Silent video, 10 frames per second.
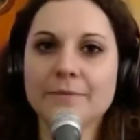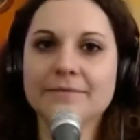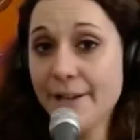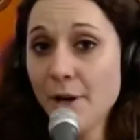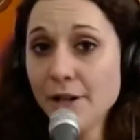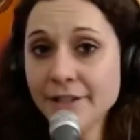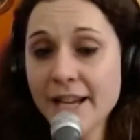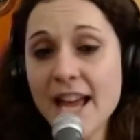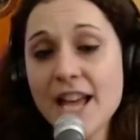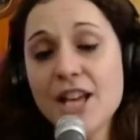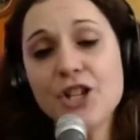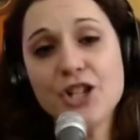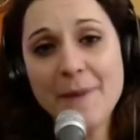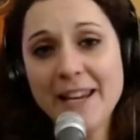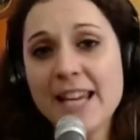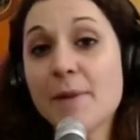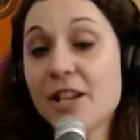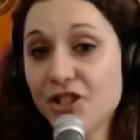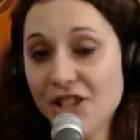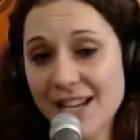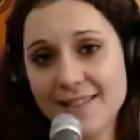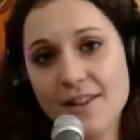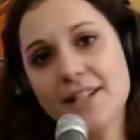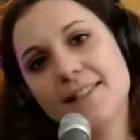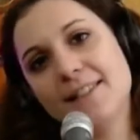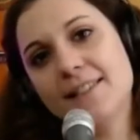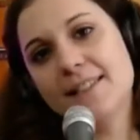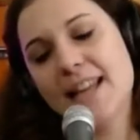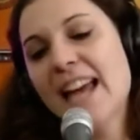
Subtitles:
Later on, she became a jazz artist